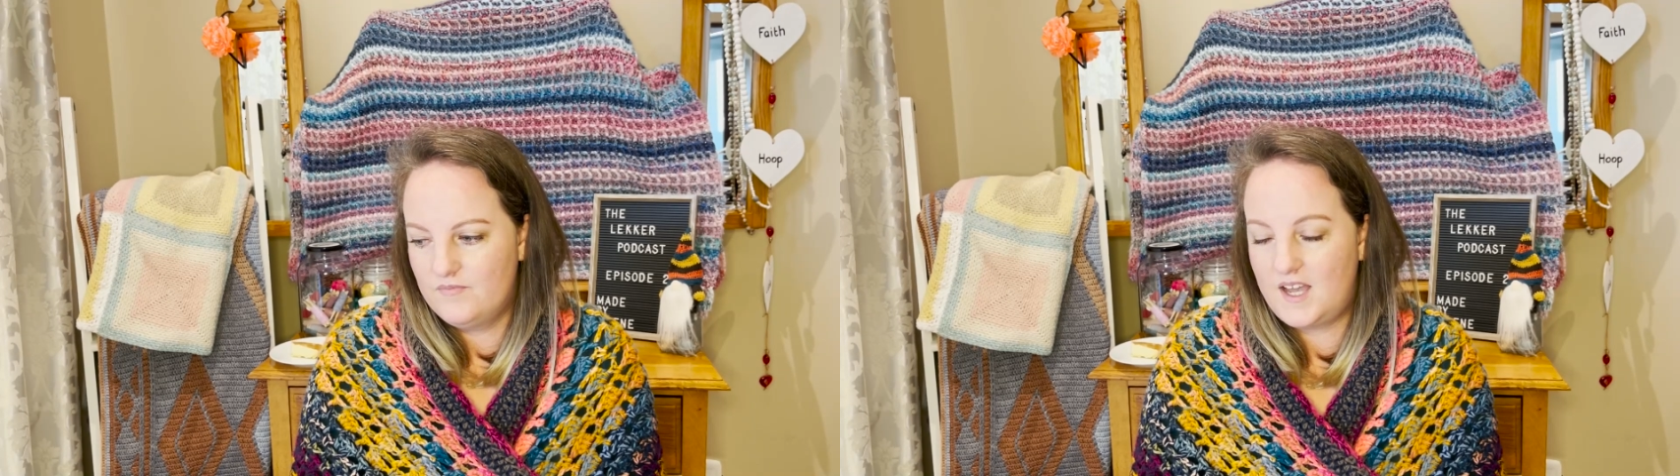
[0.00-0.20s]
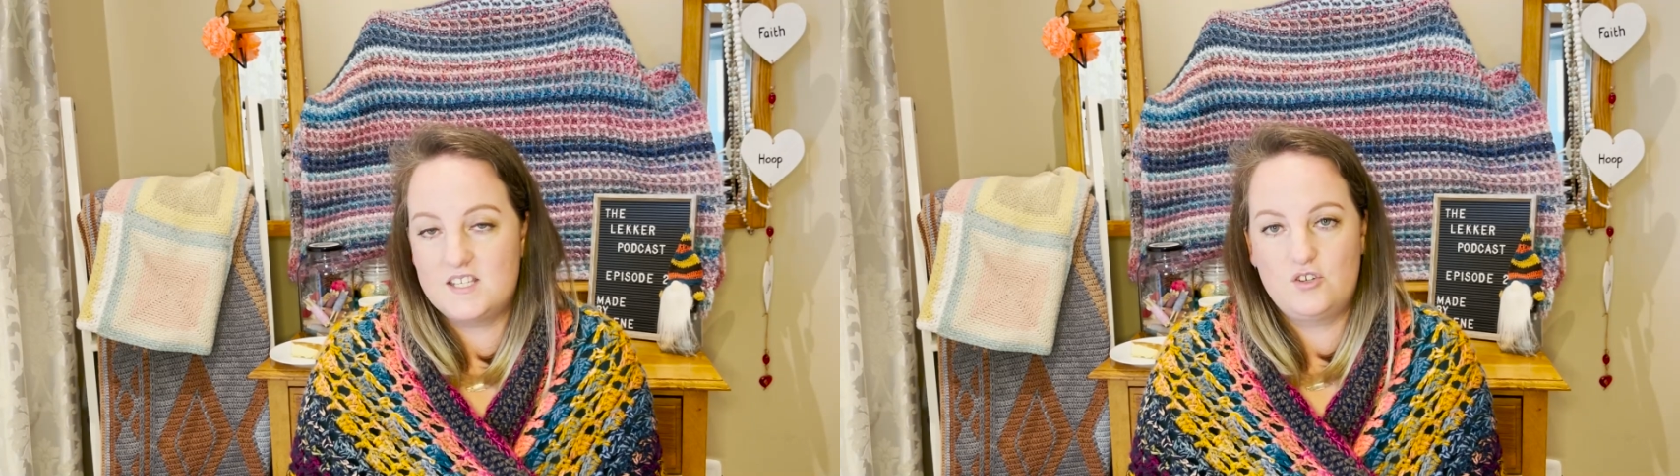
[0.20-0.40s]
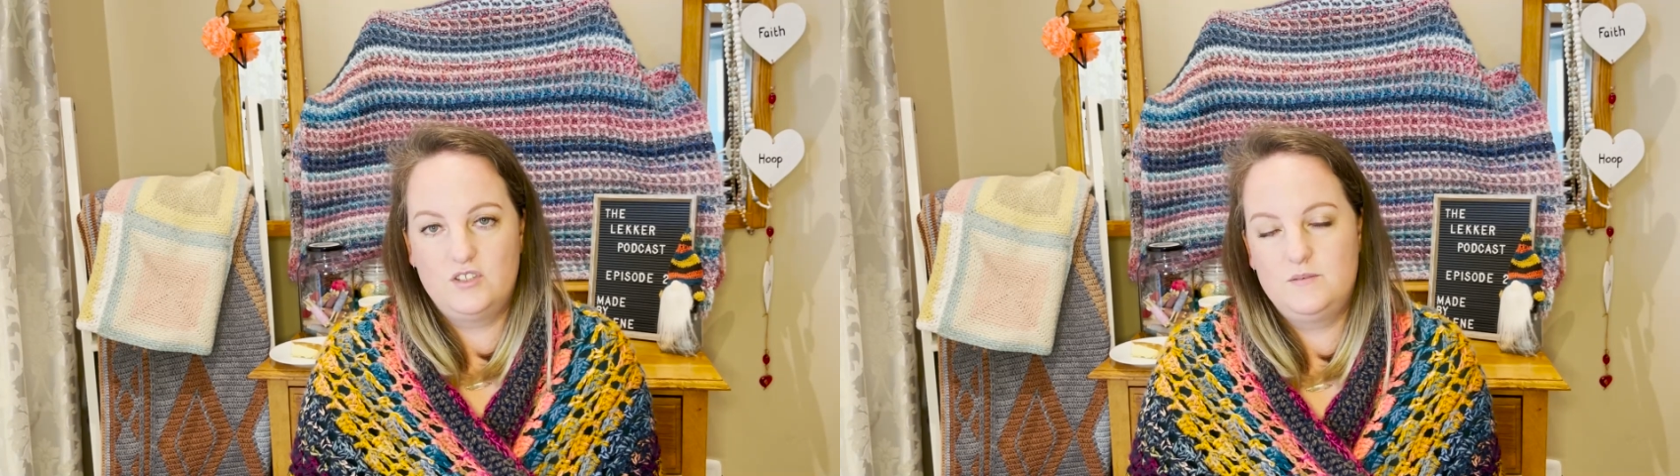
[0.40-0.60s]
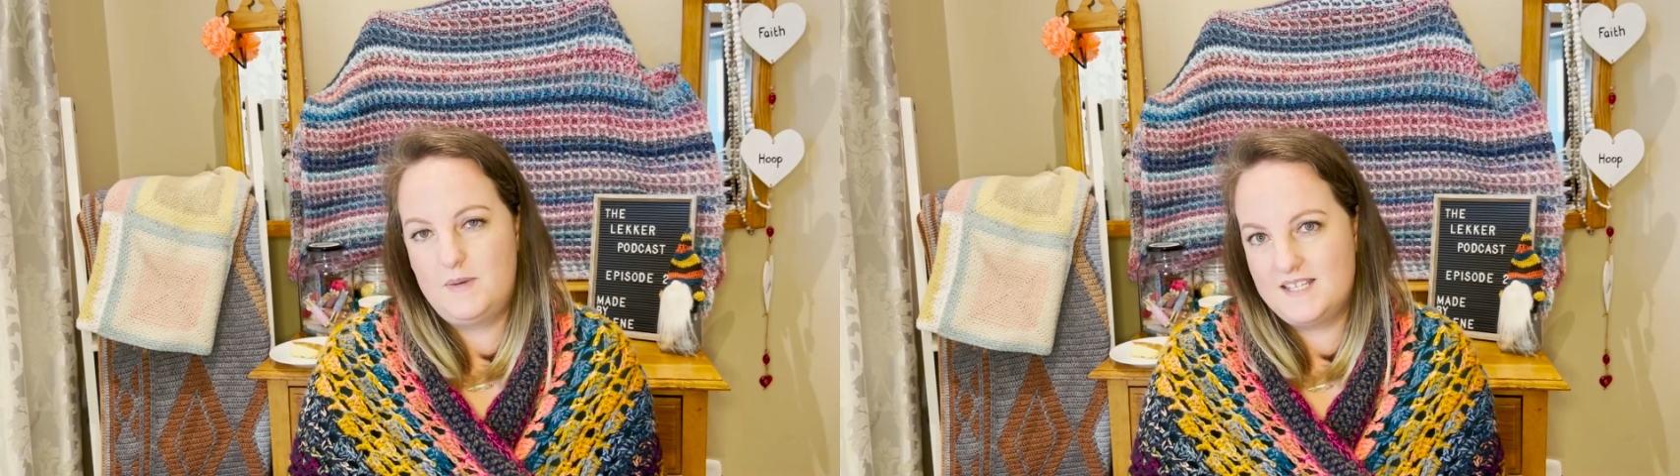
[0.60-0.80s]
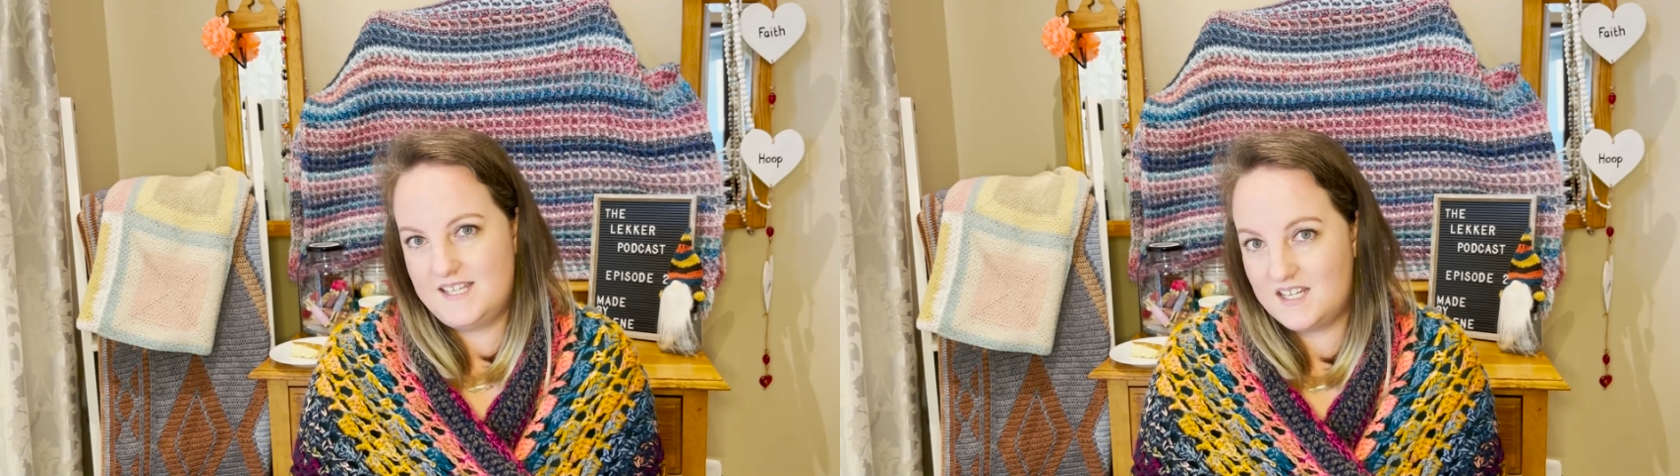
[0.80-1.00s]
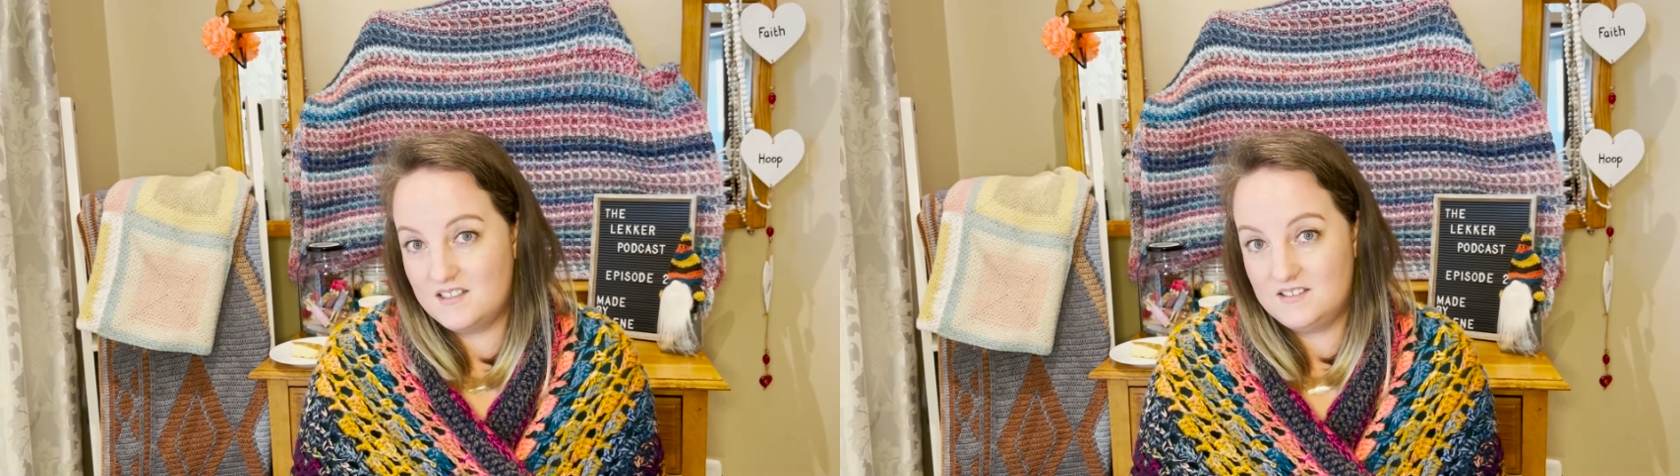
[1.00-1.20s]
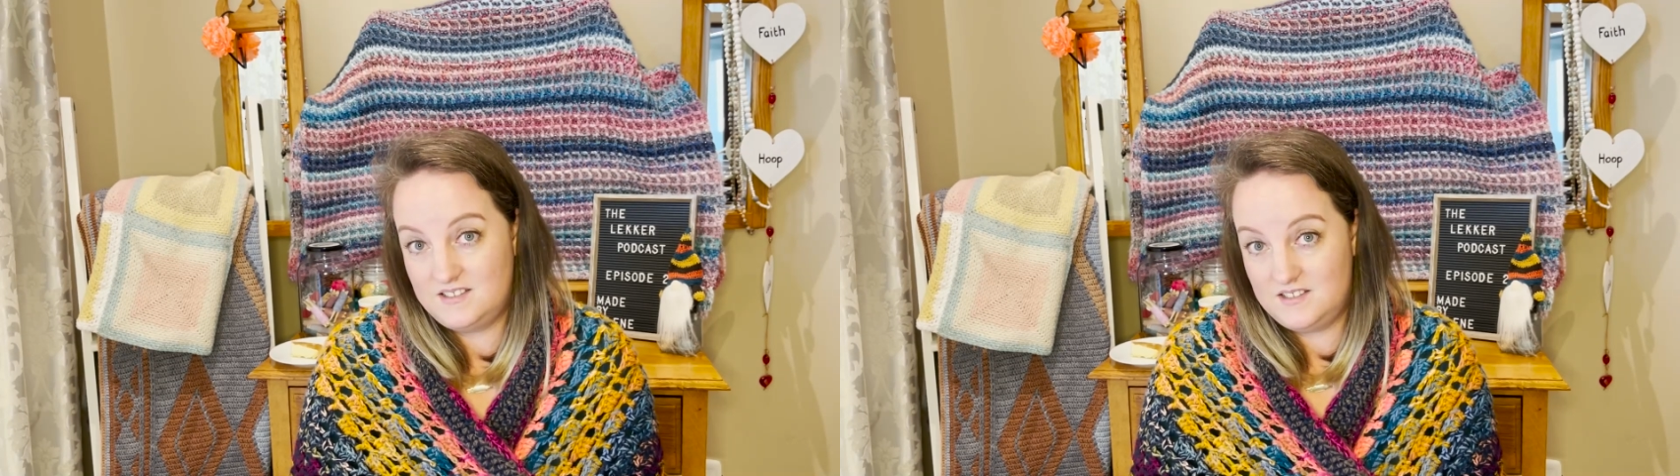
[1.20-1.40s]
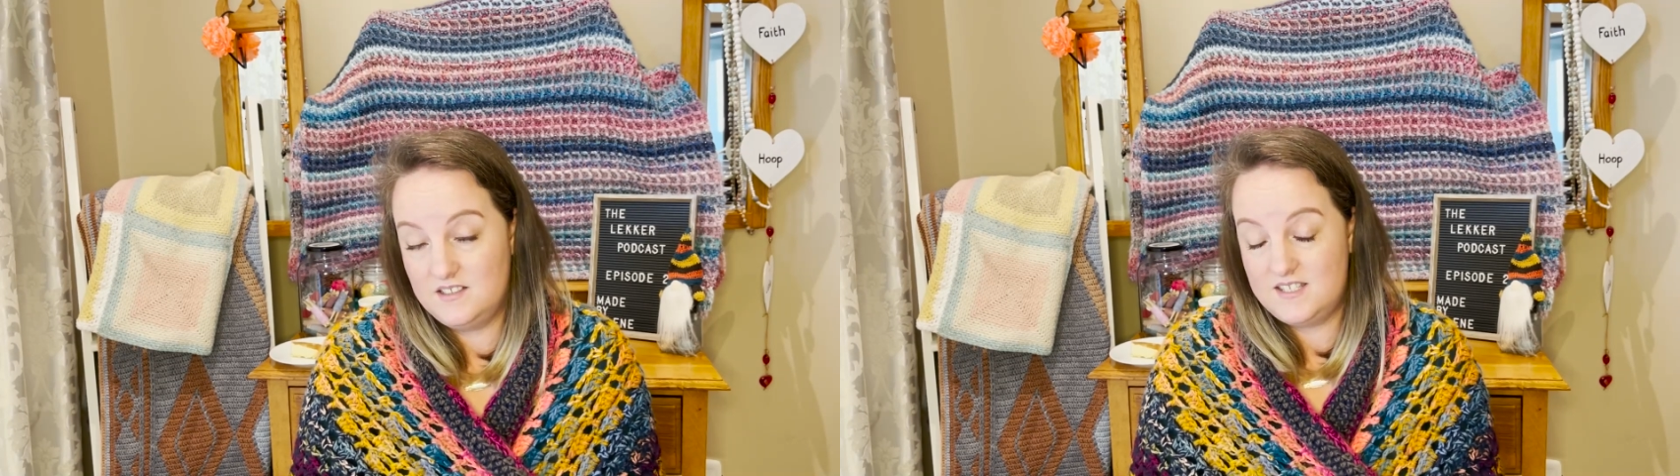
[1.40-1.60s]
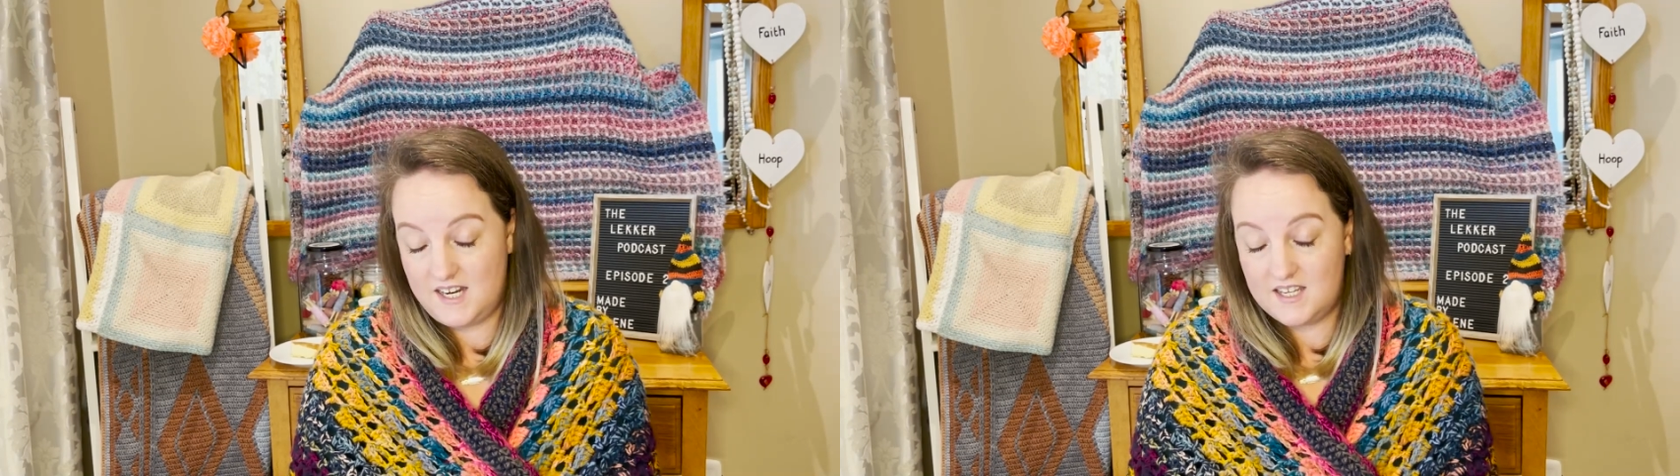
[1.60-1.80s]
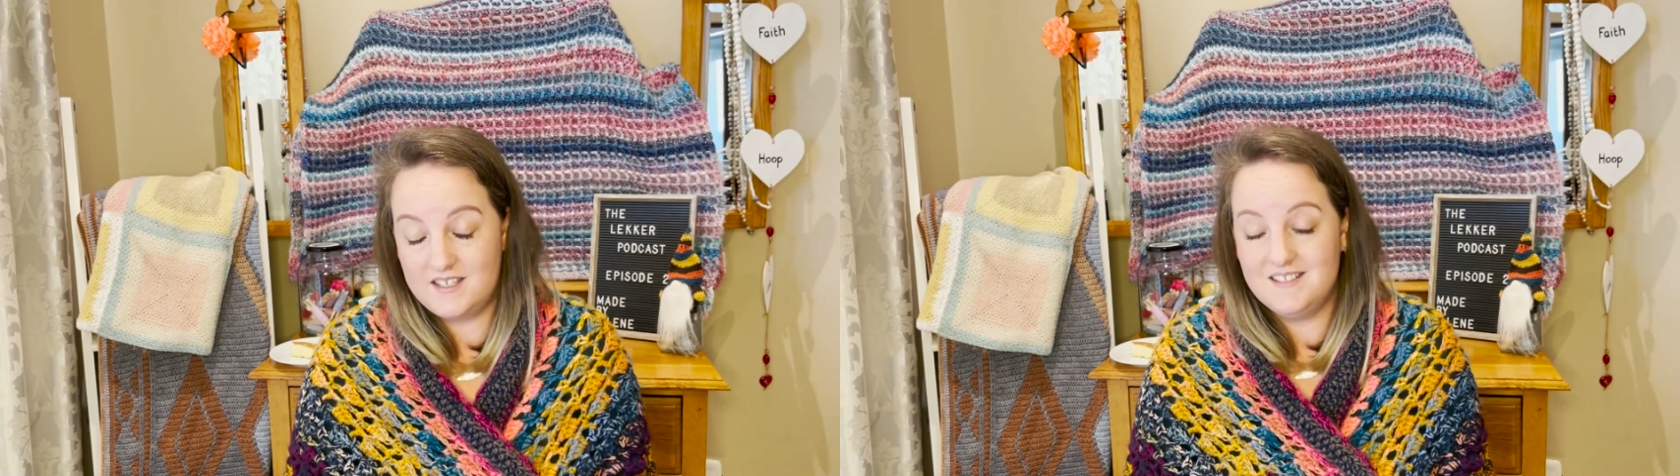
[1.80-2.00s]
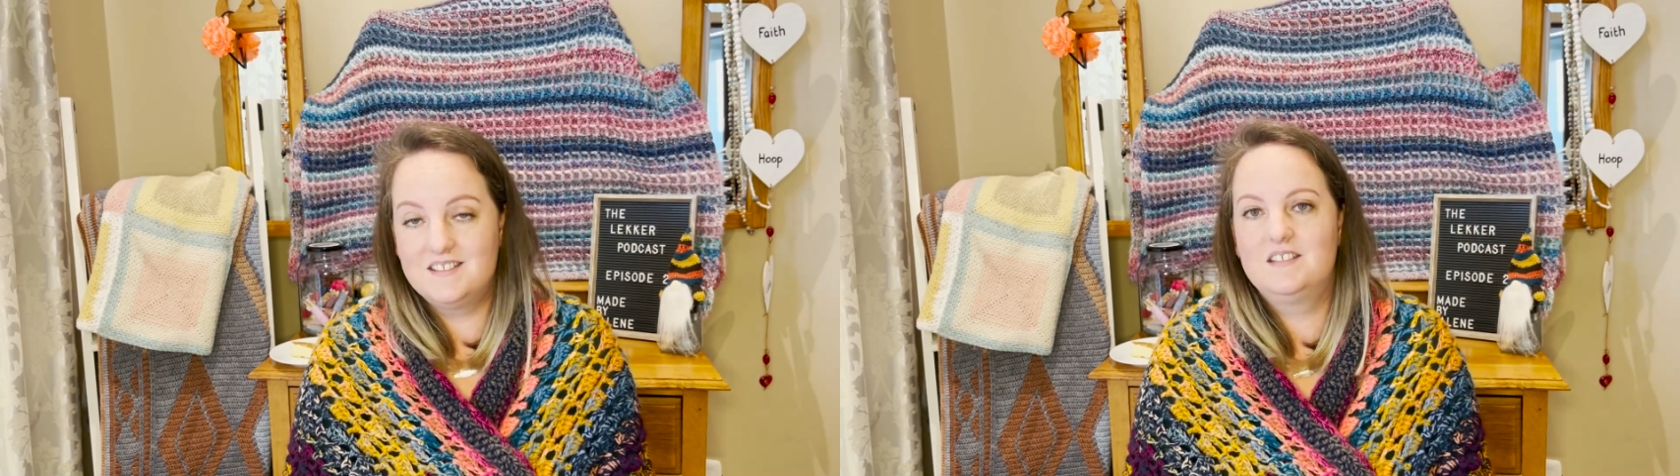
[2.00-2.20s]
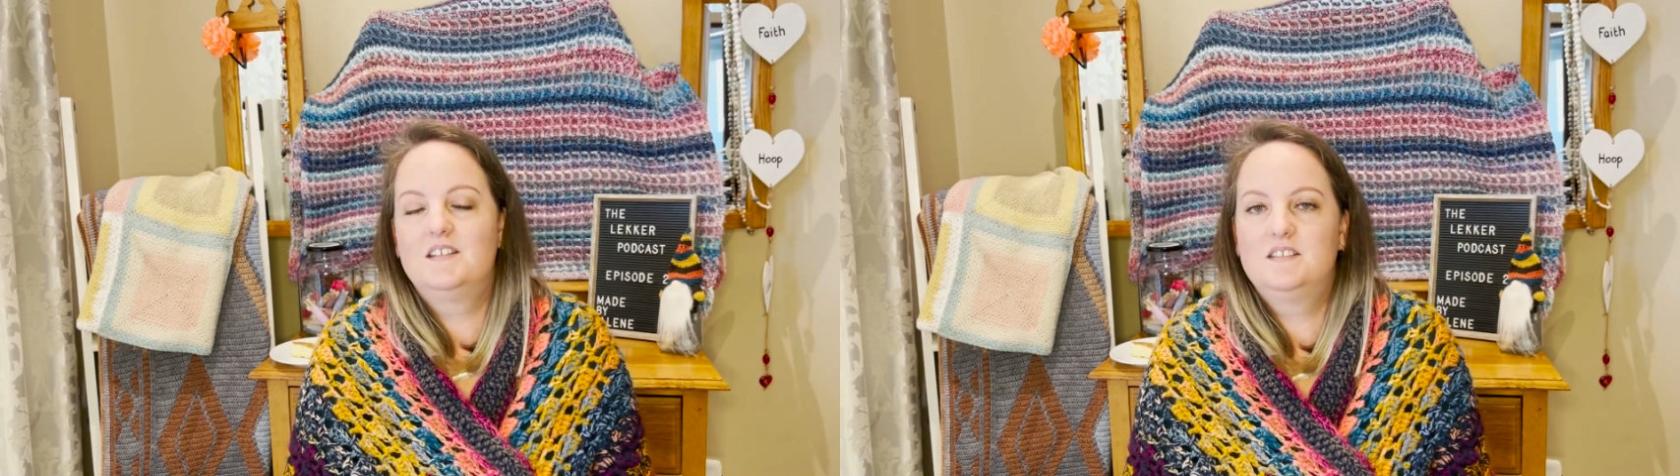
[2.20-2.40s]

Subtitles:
I started my second